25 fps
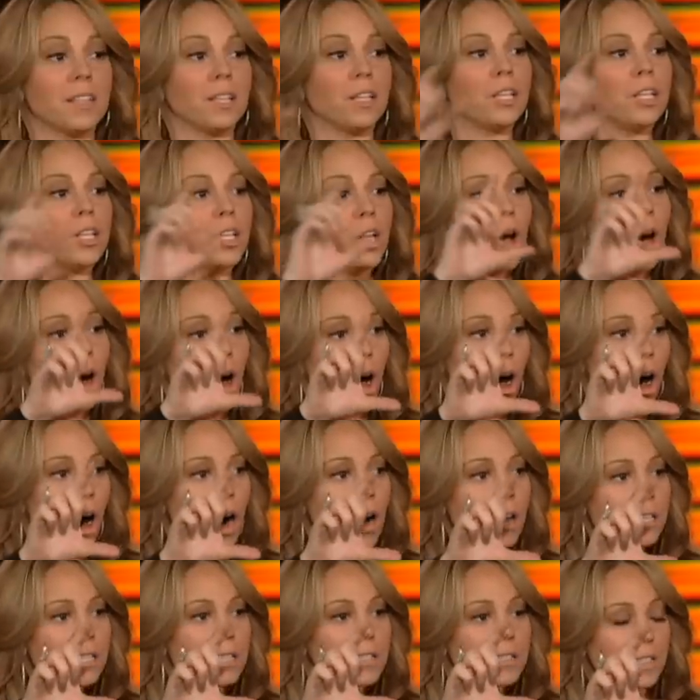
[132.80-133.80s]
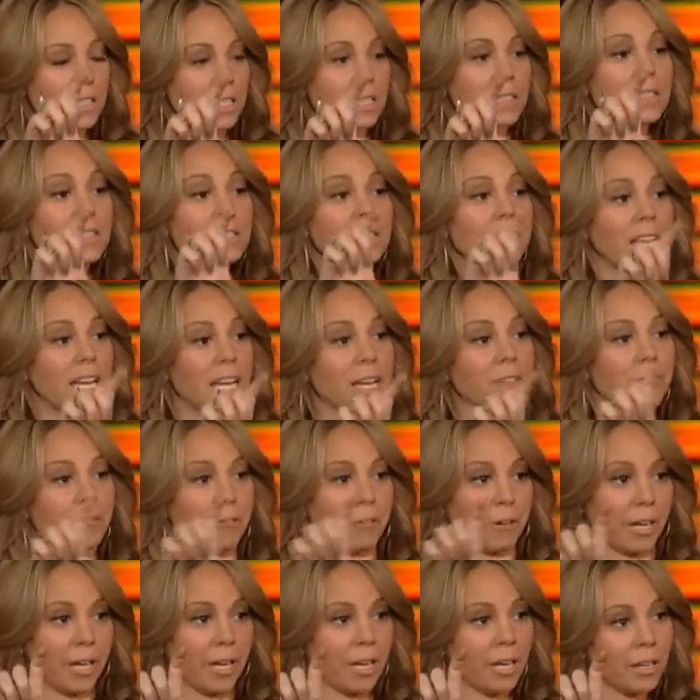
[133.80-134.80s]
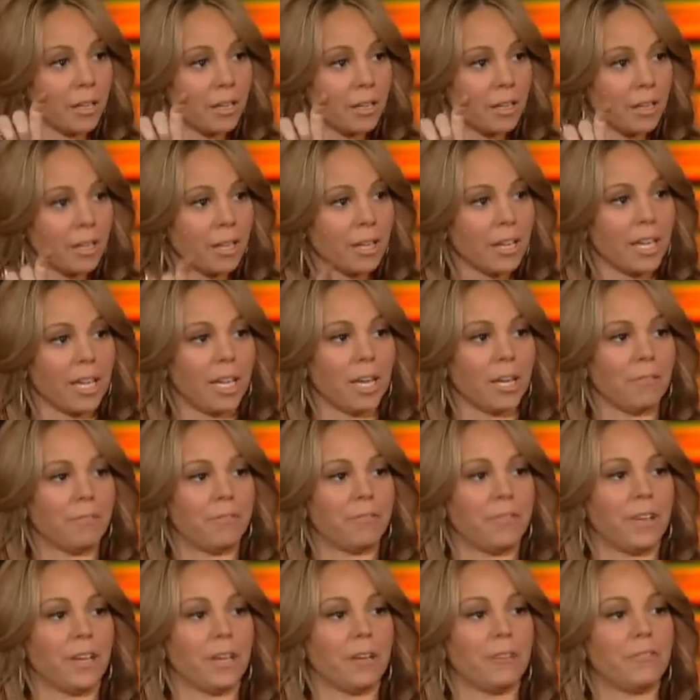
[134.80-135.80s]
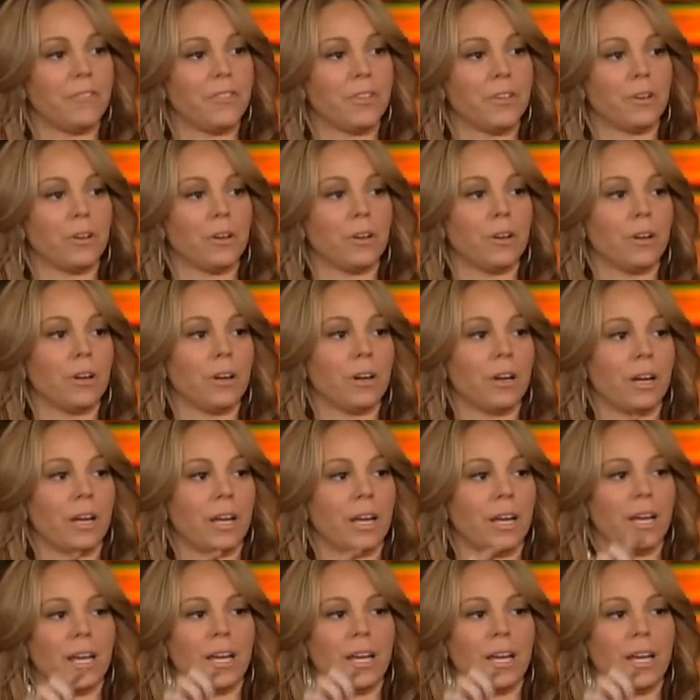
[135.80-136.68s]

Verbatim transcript: the law since slavery. If, if you're